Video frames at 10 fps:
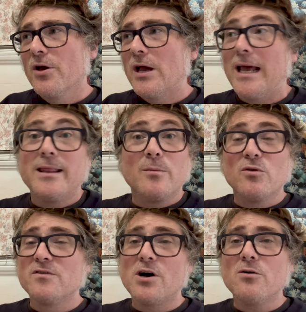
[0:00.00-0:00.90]
And they
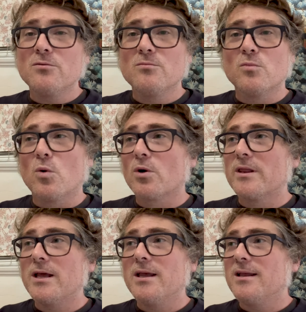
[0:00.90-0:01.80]
moved home, or
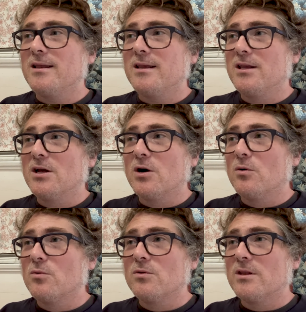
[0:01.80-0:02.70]
they
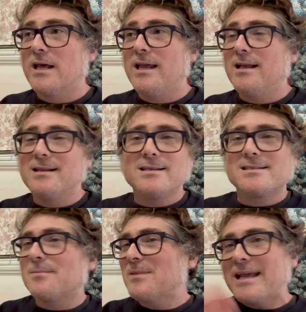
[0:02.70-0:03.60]

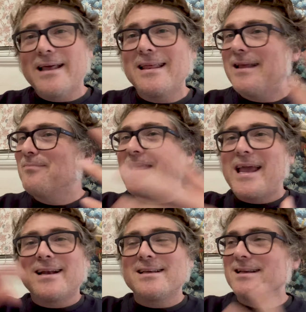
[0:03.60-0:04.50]

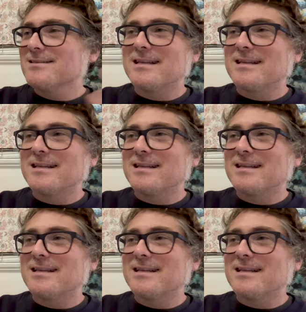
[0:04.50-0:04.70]
had kids,